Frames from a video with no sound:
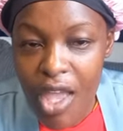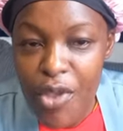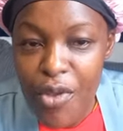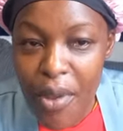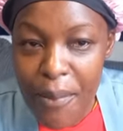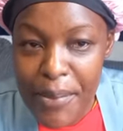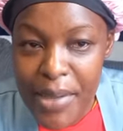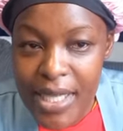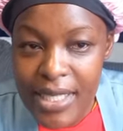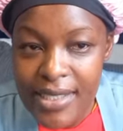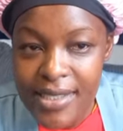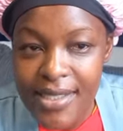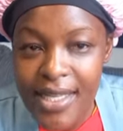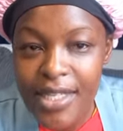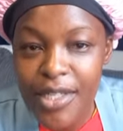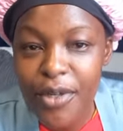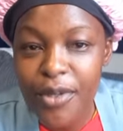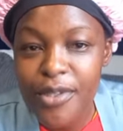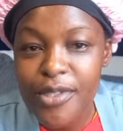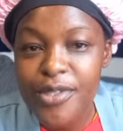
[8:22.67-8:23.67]
your meals,
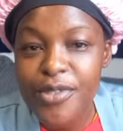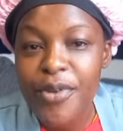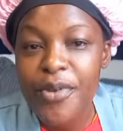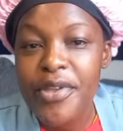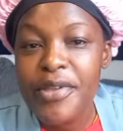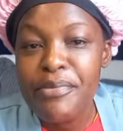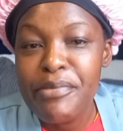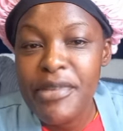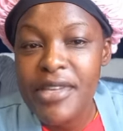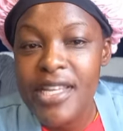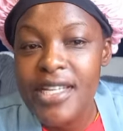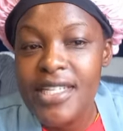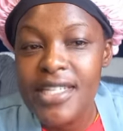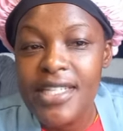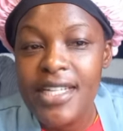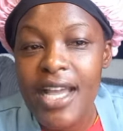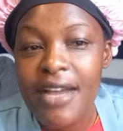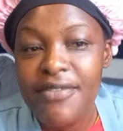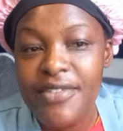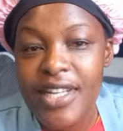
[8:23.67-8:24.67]
and also
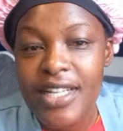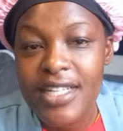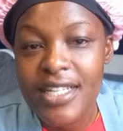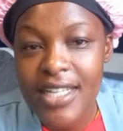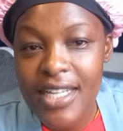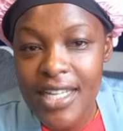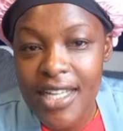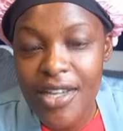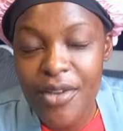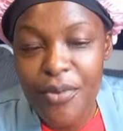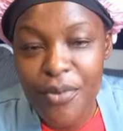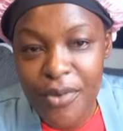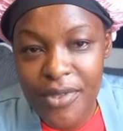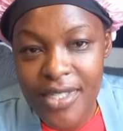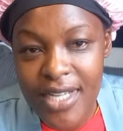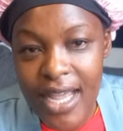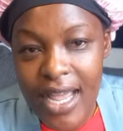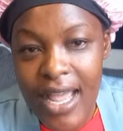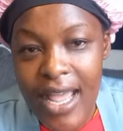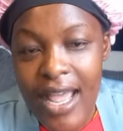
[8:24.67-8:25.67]
immediately after drinking
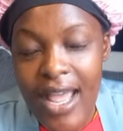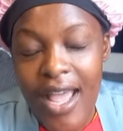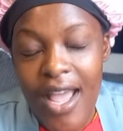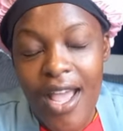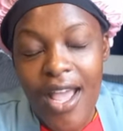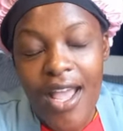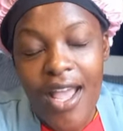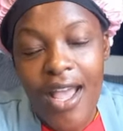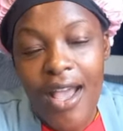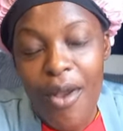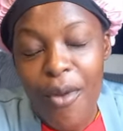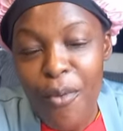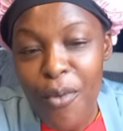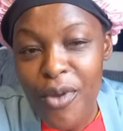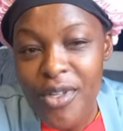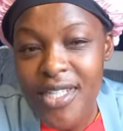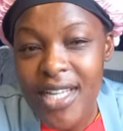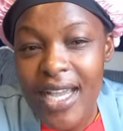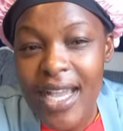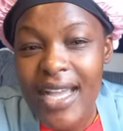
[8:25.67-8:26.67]
water.
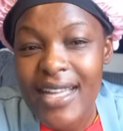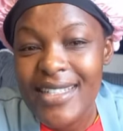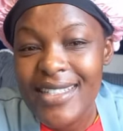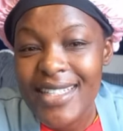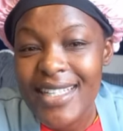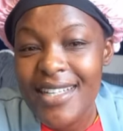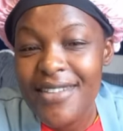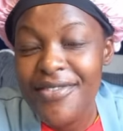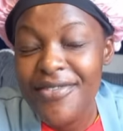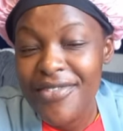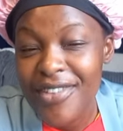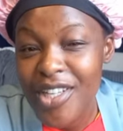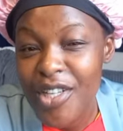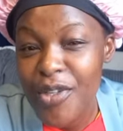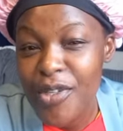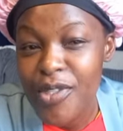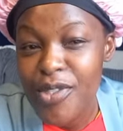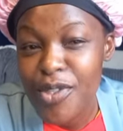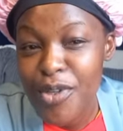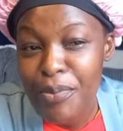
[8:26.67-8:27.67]
Water can really fill
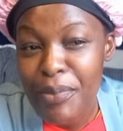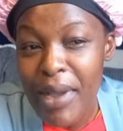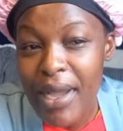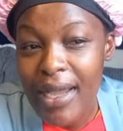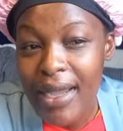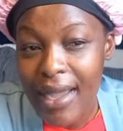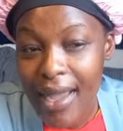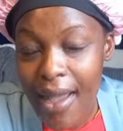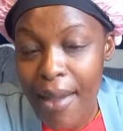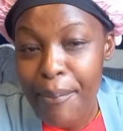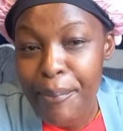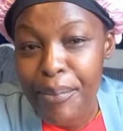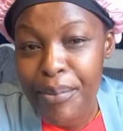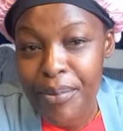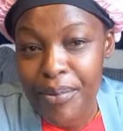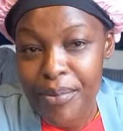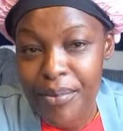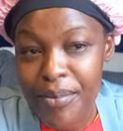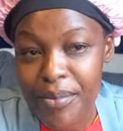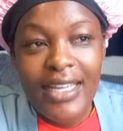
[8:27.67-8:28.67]
your stomach up.
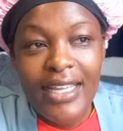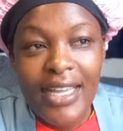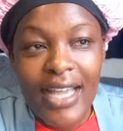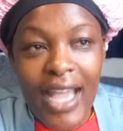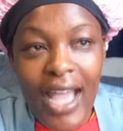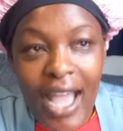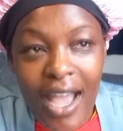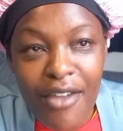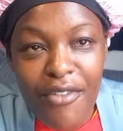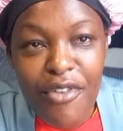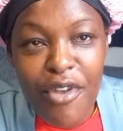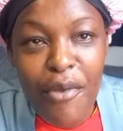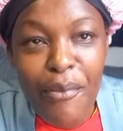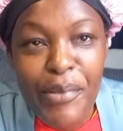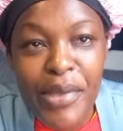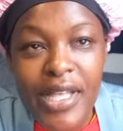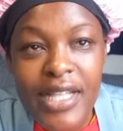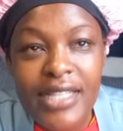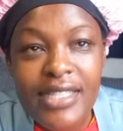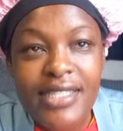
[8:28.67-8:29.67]
Like, have your
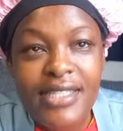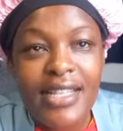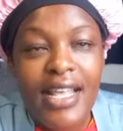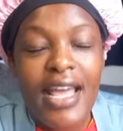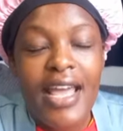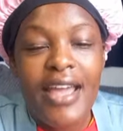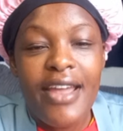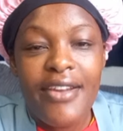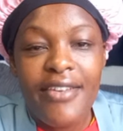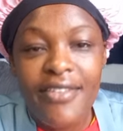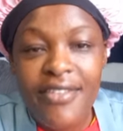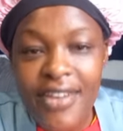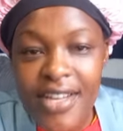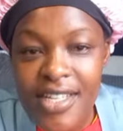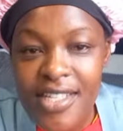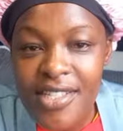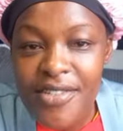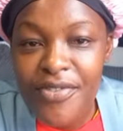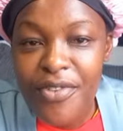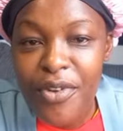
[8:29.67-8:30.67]
meals,
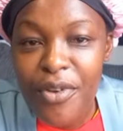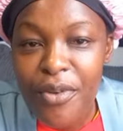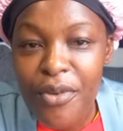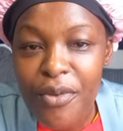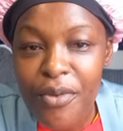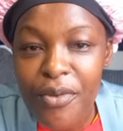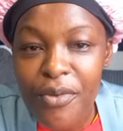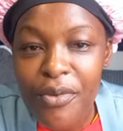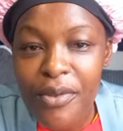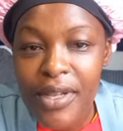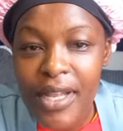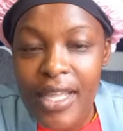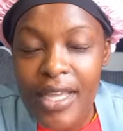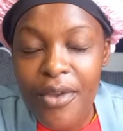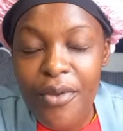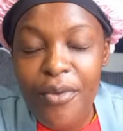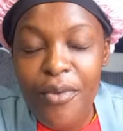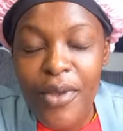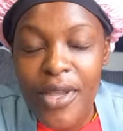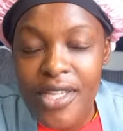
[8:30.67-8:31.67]
rest for
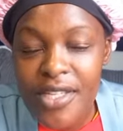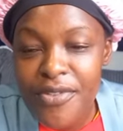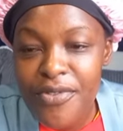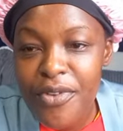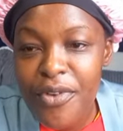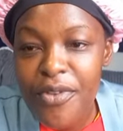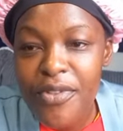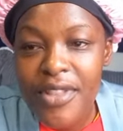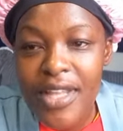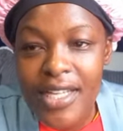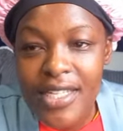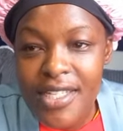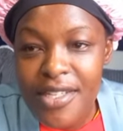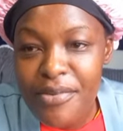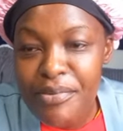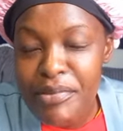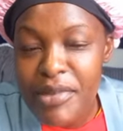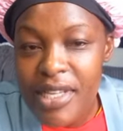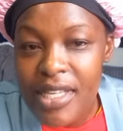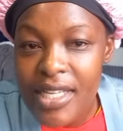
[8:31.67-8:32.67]
like, wait for
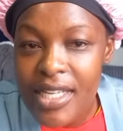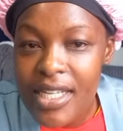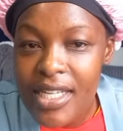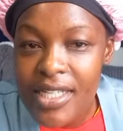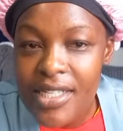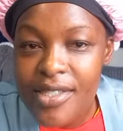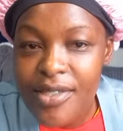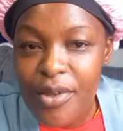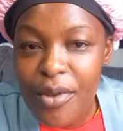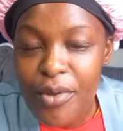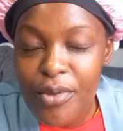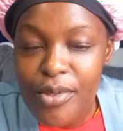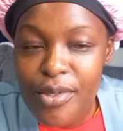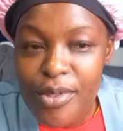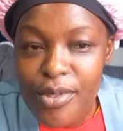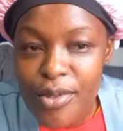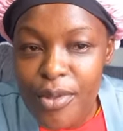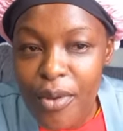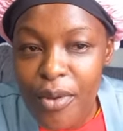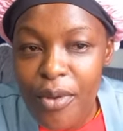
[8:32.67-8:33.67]
30 minutes or
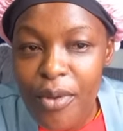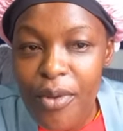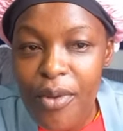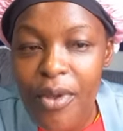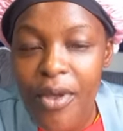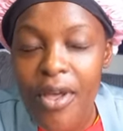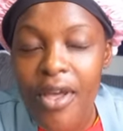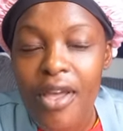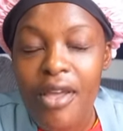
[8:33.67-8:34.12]
so